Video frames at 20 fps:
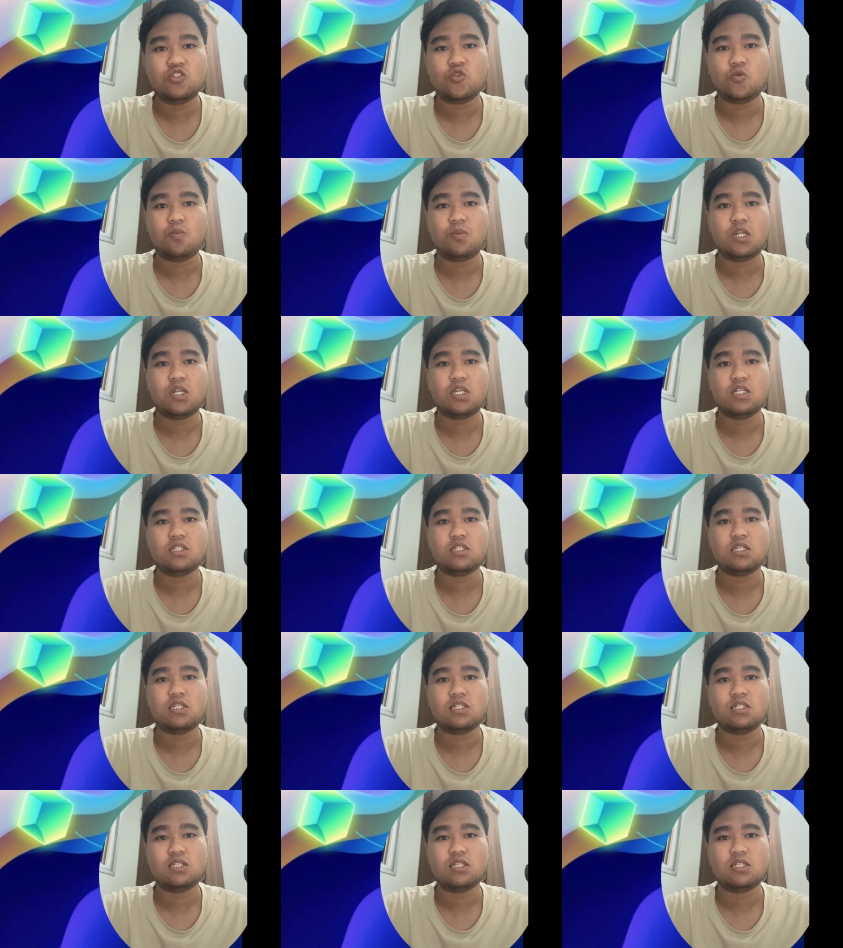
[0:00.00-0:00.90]
to manage
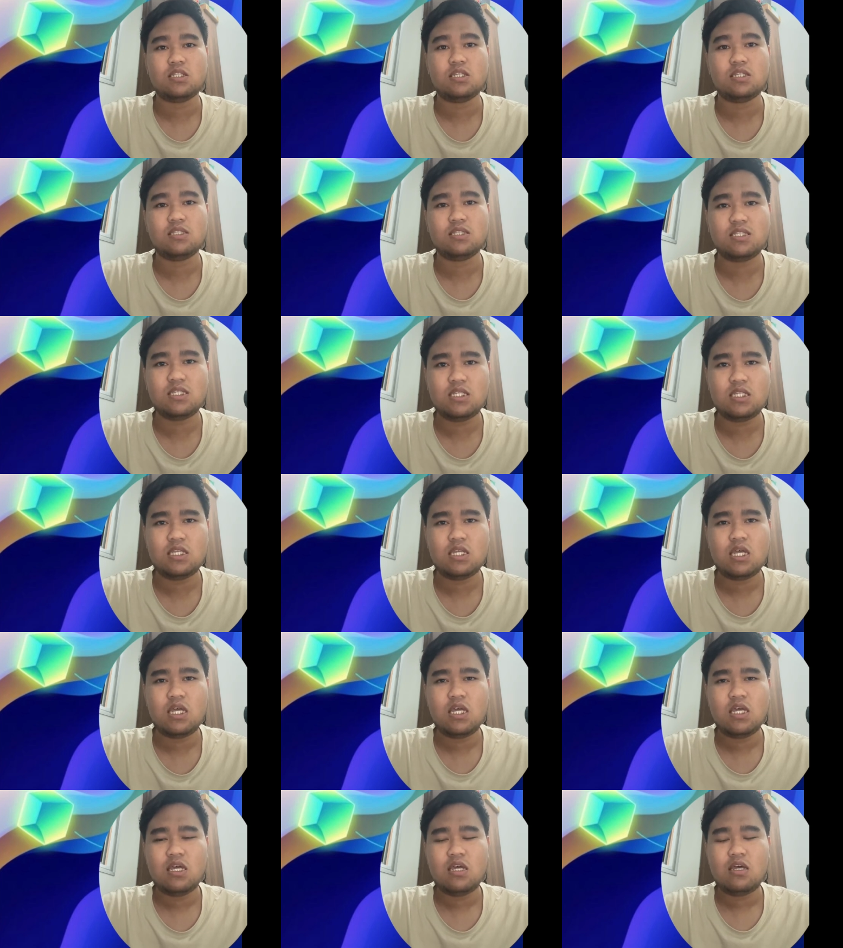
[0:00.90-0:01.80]
uncertainty
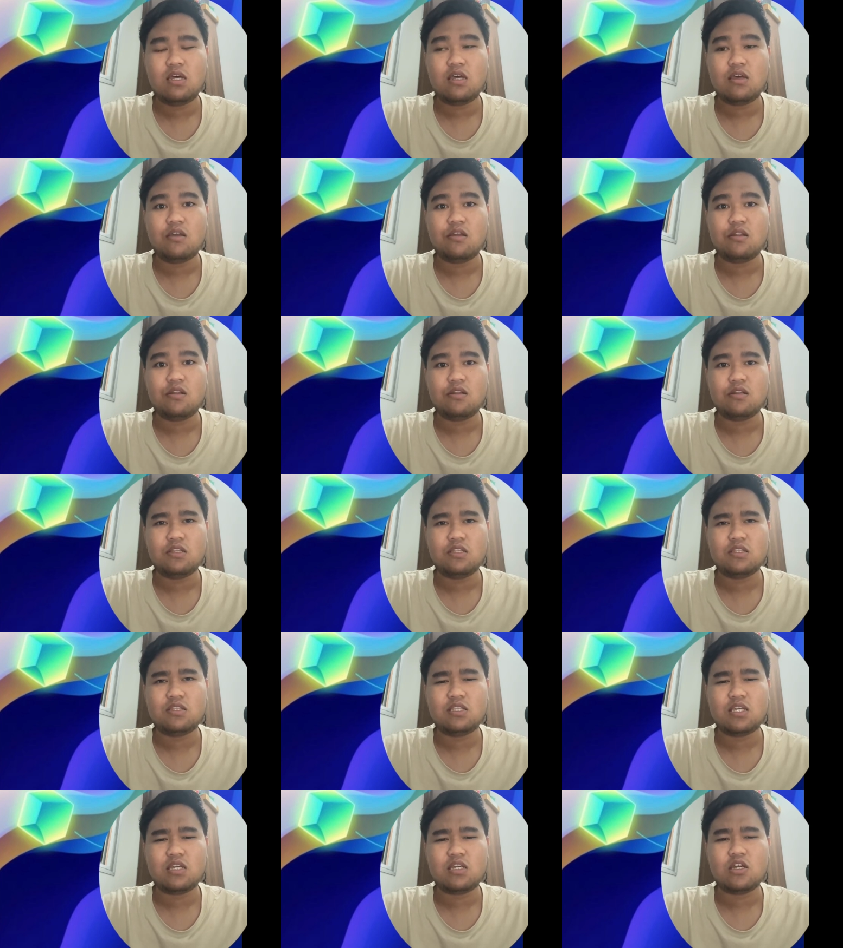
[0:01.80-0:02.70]
and
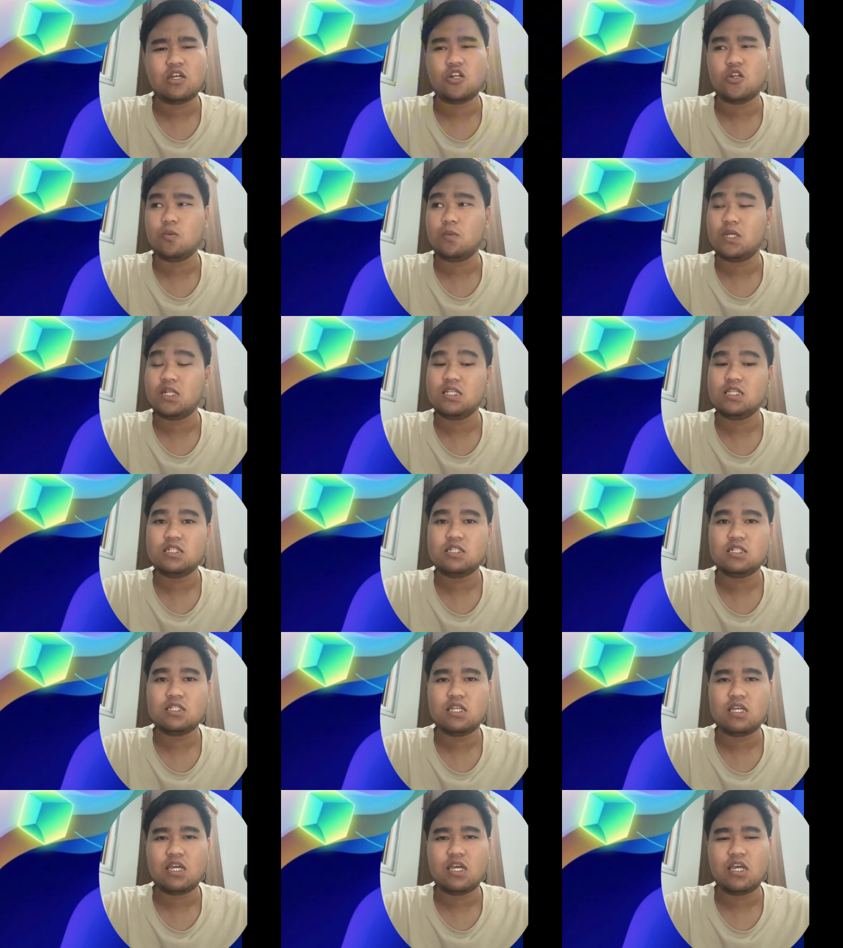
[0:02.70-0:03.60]
detect
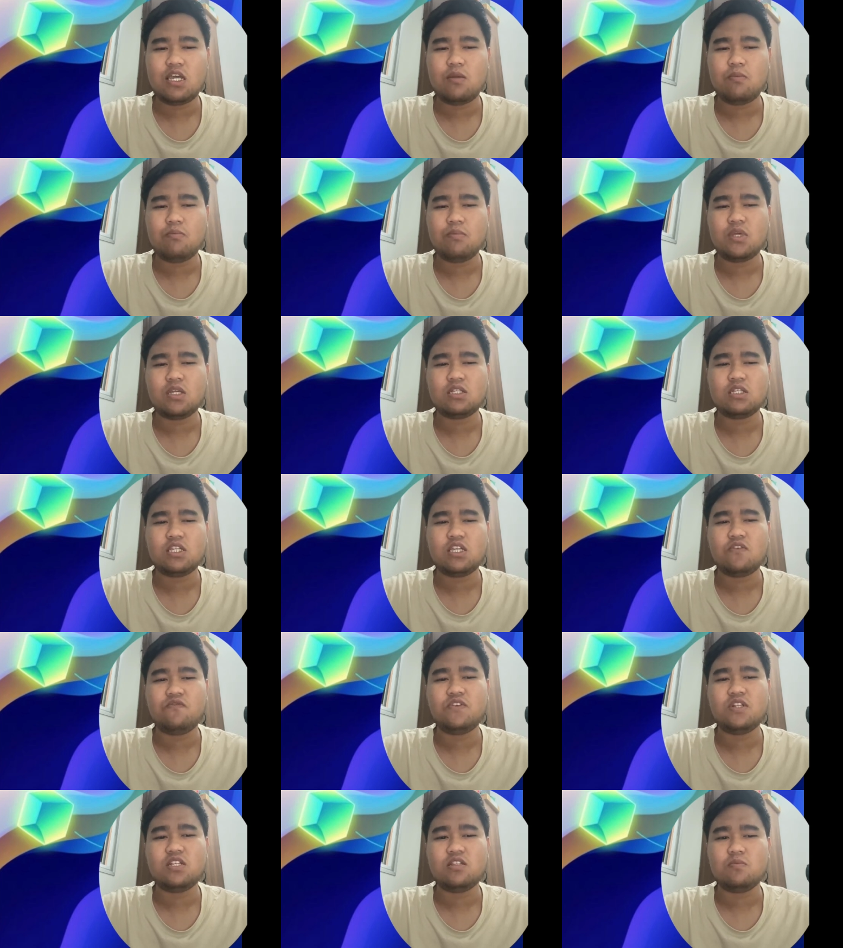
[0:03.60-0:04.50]
anomalies and make
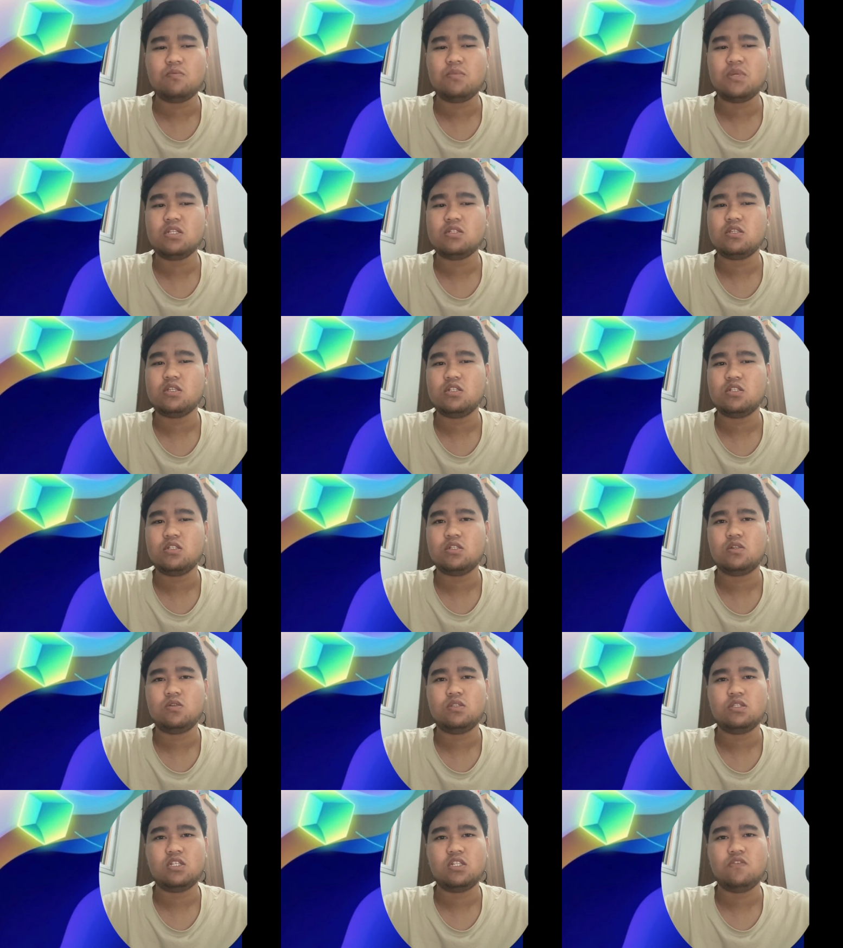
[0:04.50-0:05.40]
evidence based on
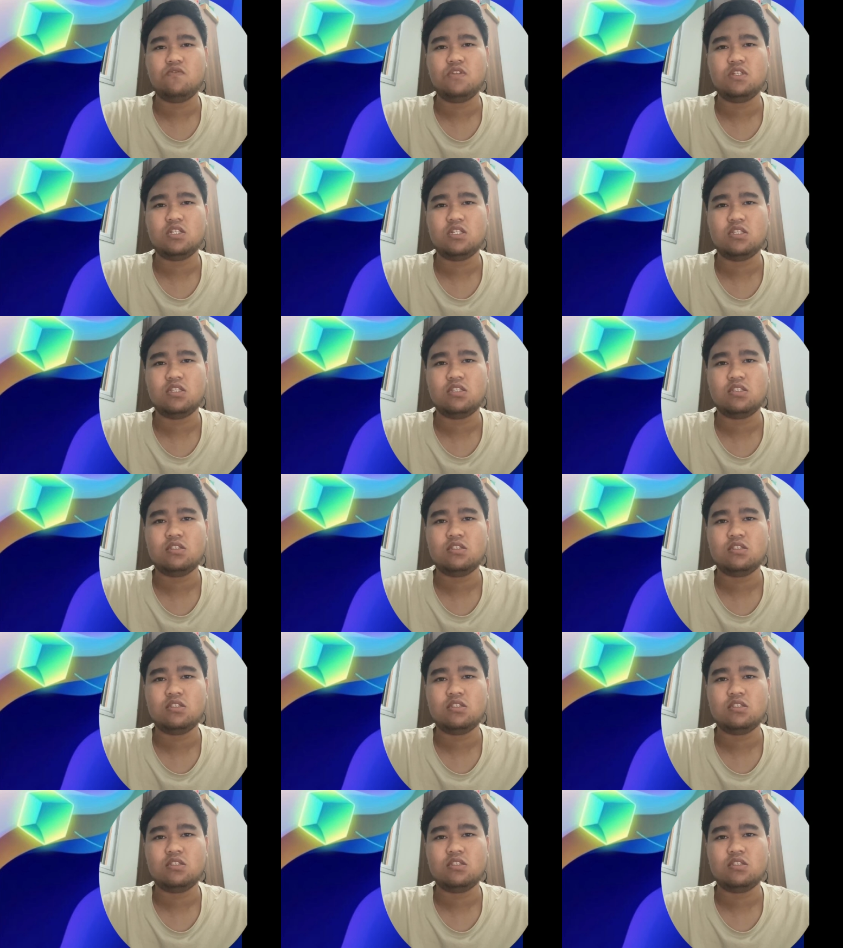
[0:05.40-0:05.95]
security division.